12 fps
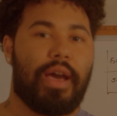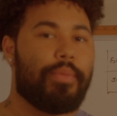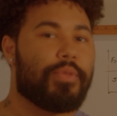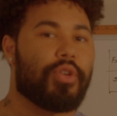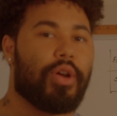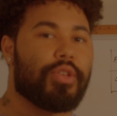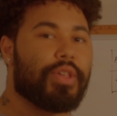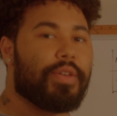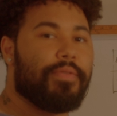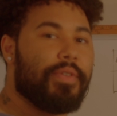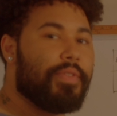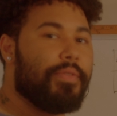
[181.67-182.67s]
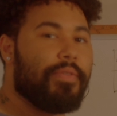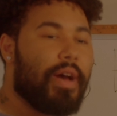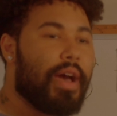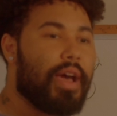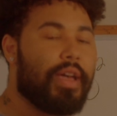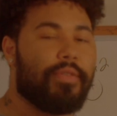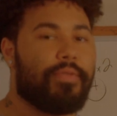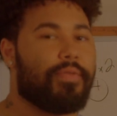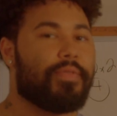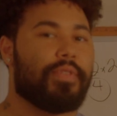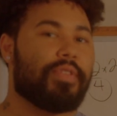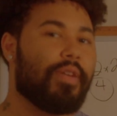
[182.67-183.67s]
I'm charging 55,
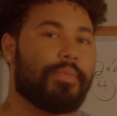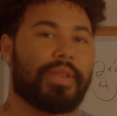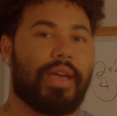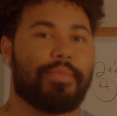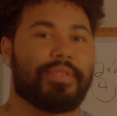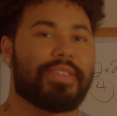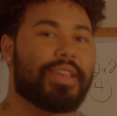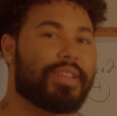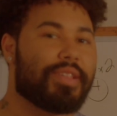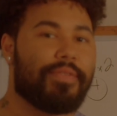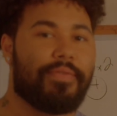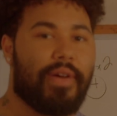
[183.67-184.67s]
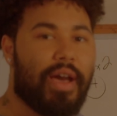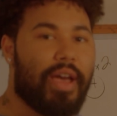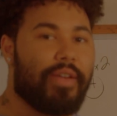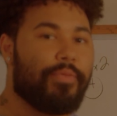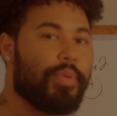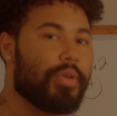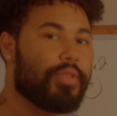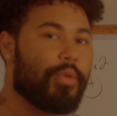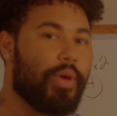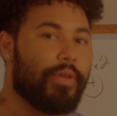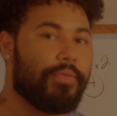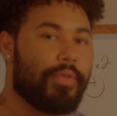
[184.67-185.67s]
sometimes 65 per
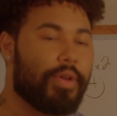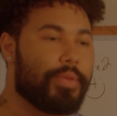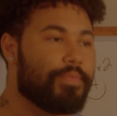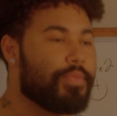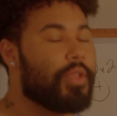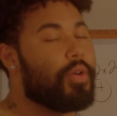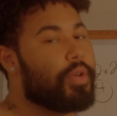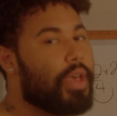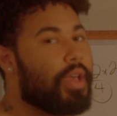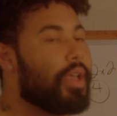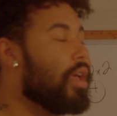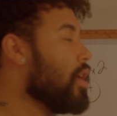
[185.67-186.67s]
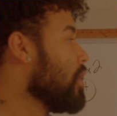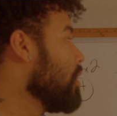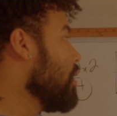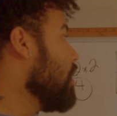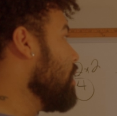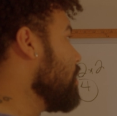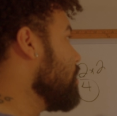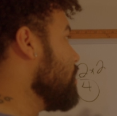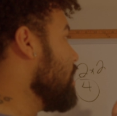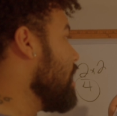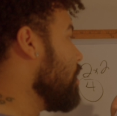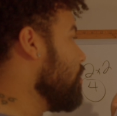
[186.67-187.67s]
square foot, okay?
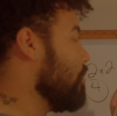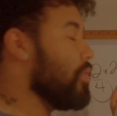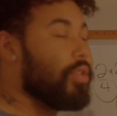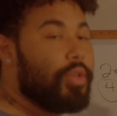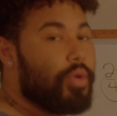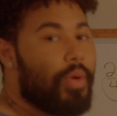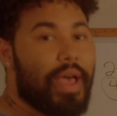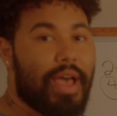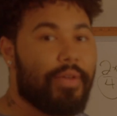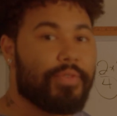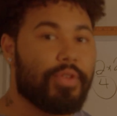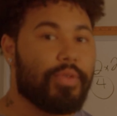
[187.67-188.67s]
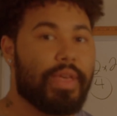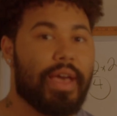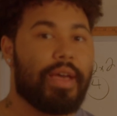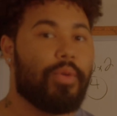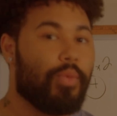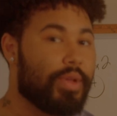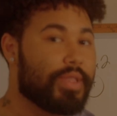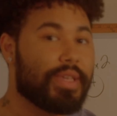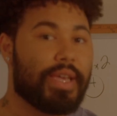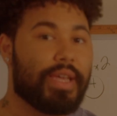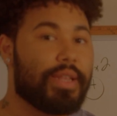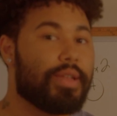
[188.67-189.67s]
Now, you don't have to do that. Once
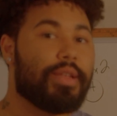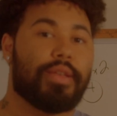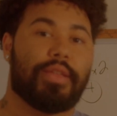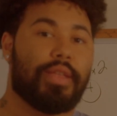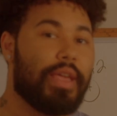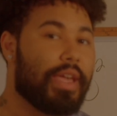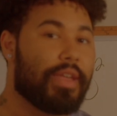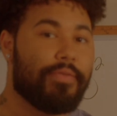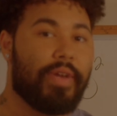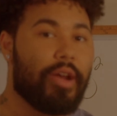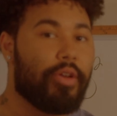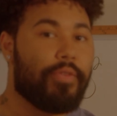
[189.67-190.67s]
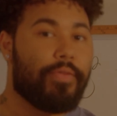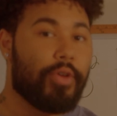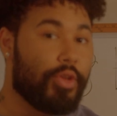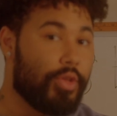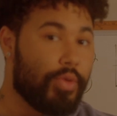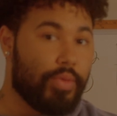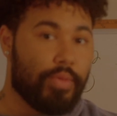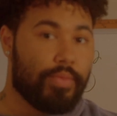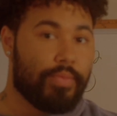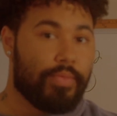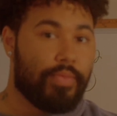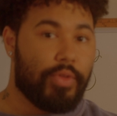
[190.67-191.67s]
again, it can vary for you.
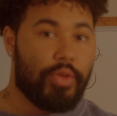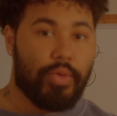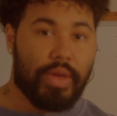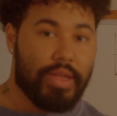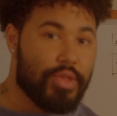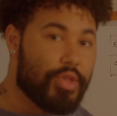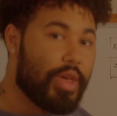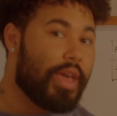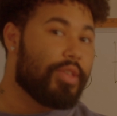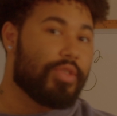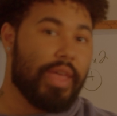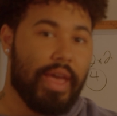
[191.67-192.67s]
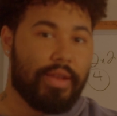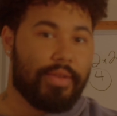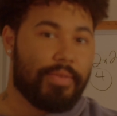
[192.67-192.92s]
You can change that.